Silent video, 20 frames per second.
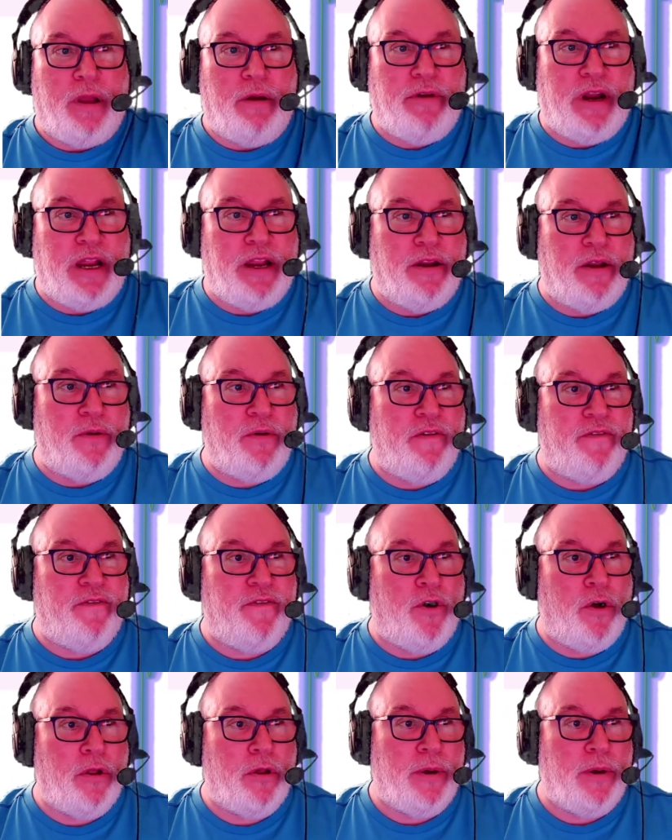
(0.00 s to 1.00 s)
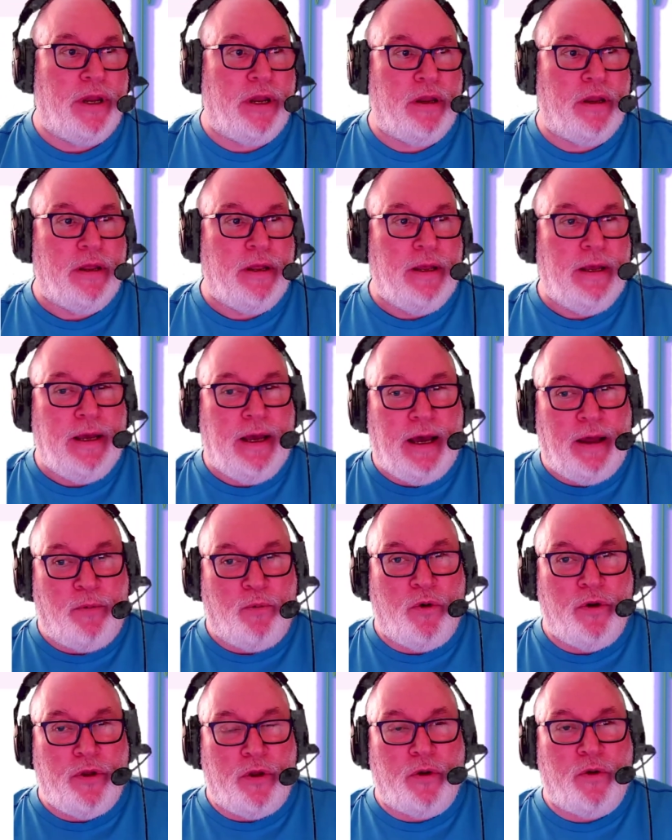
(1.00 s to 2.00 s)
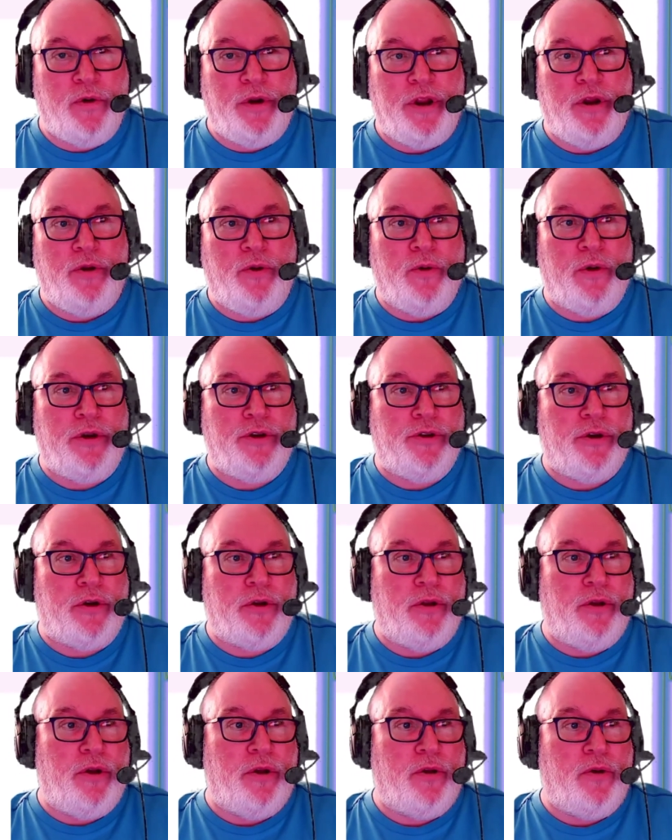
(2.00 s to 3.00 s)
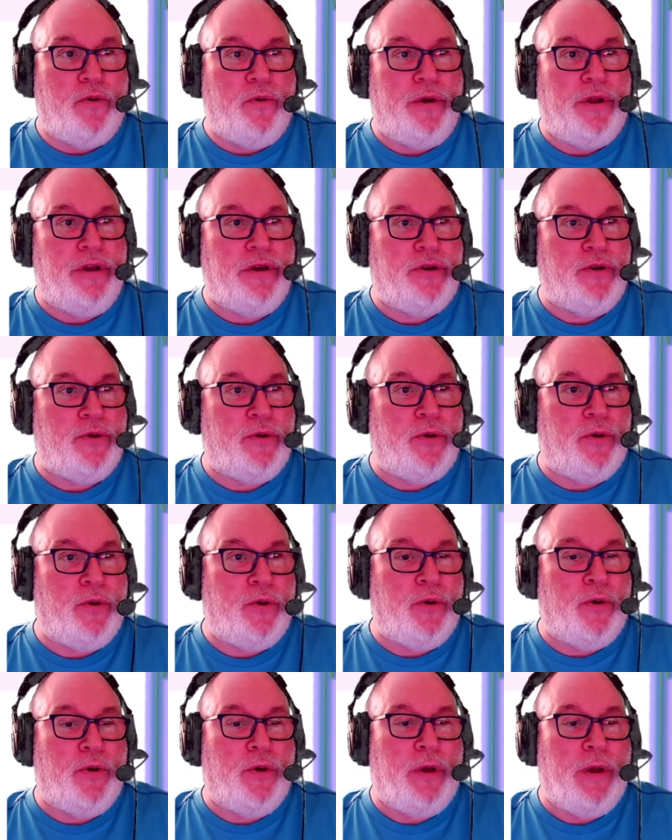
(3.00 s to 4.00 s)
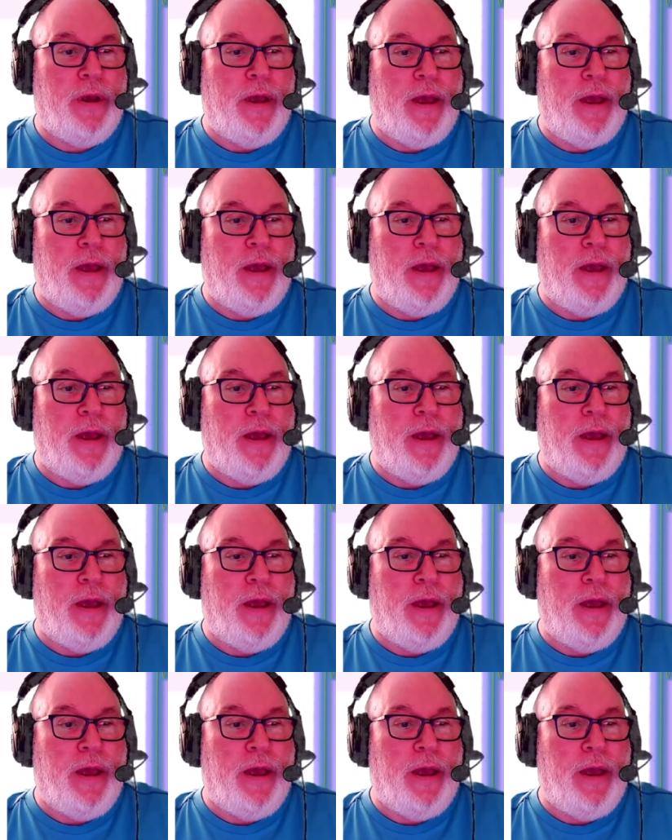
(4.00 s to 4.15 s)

write down the following, and what you're going to do is you're going to,